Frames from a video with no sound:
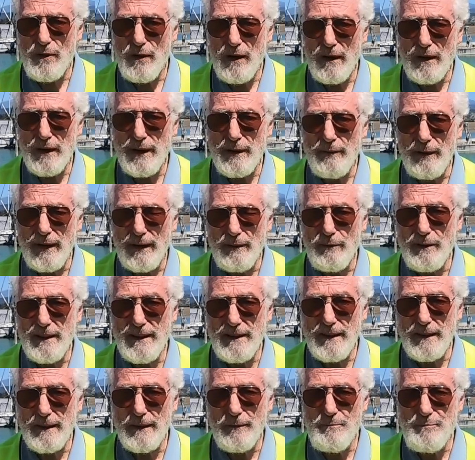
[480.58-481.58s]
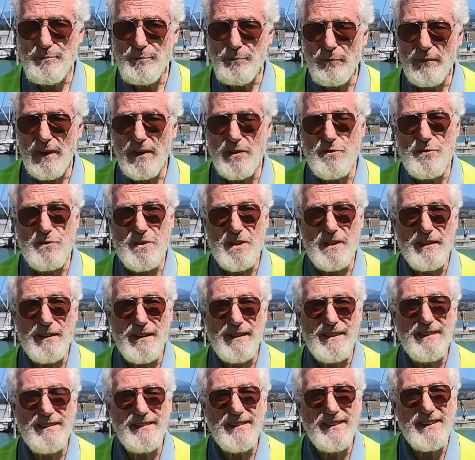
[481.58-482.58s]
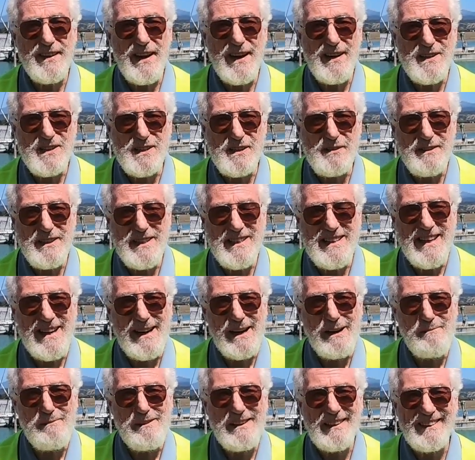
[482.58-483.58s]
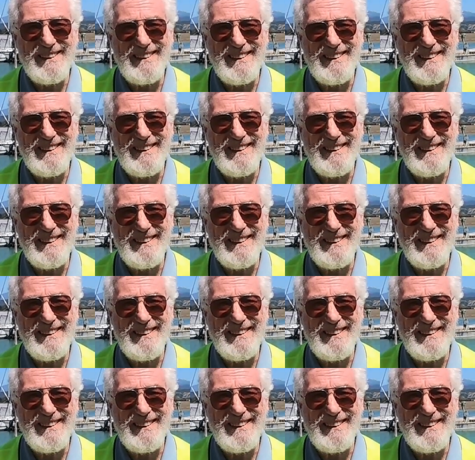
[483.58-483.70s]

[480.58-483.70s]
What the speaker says: anyway, this was in the days of Idi Amin,